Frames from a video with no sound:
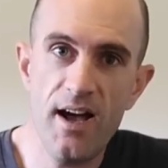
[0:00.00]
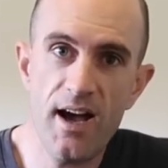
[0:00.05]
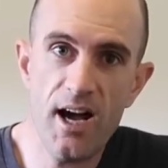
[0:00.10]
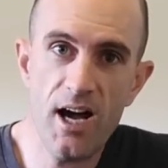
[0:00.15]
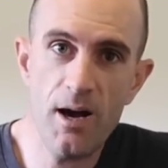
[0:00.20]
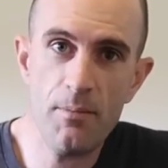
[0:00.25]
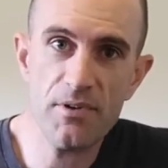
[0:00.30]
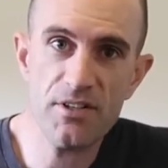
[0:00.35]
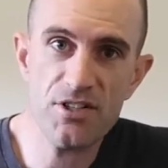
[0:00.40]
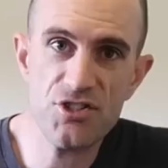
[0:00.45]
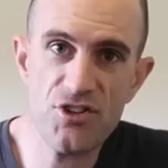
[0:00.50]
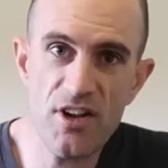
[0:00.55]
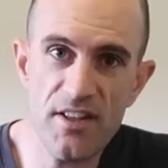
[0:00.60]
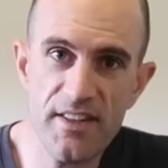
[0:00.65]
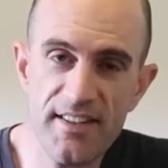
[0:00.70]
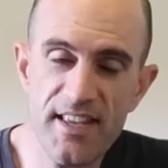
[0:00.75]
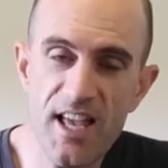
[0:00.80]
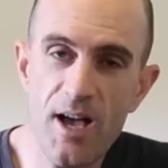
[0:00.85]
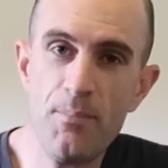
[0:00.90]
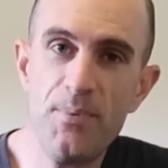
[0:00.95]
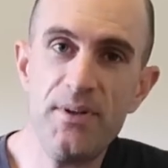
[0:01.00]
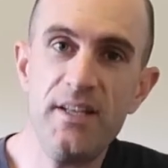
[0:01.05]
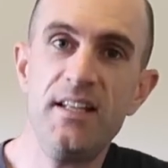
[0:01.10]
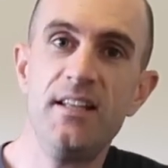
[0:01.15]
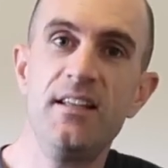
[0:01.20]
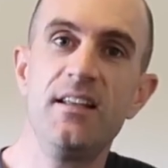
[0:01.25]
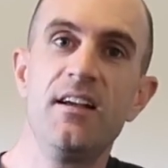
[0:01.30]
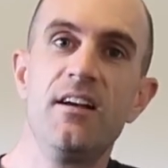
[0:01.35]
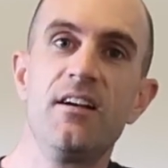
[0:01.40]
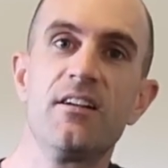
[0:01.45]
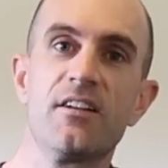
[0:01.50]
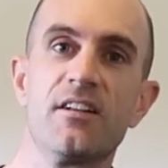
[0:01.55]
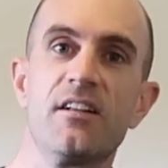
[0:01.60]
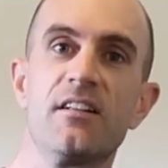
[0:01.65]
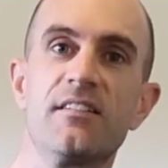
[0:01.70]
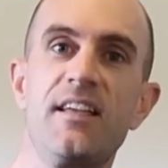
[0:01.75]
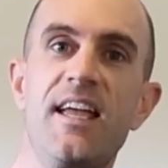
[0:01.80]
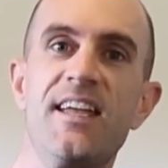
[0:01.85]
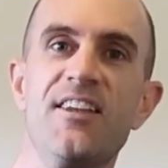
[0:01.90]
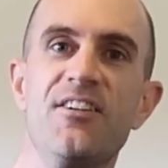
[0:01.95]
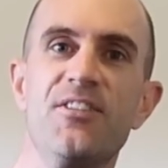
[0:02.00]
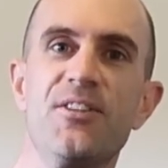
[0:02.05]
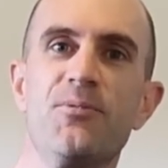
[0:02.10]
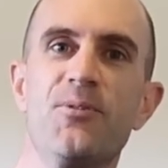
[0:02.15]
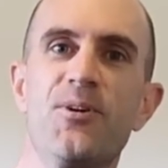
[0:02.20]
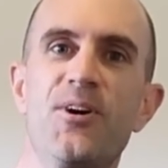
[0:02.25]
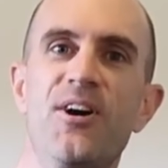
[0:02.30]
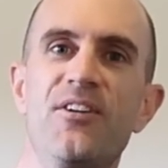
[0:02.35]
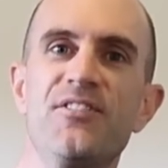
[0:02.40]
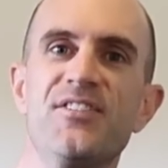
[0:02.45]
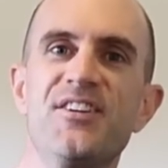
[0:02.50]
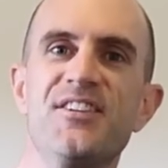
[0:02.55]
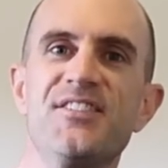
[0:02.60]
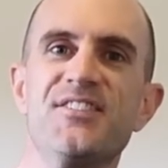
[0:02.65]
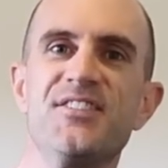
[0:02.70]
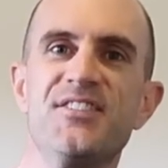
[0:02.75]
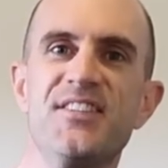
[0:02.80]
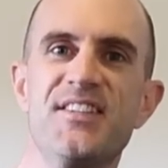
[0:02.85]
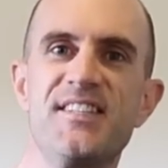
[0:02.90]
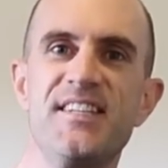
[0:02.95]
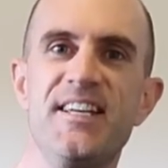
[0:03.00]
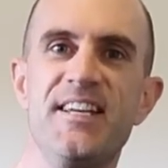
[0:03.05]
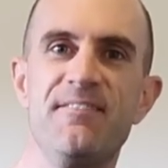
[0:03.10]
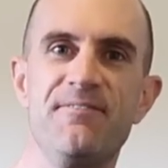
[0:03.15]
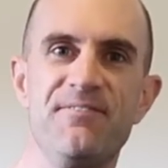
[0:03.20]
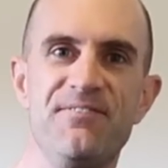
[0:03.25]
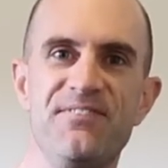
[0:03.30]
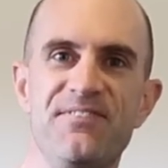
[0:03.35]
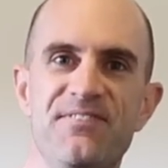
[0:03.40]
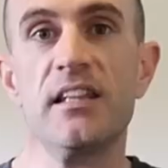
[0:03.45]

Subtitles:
Australian company, taking on the world, it's good to see.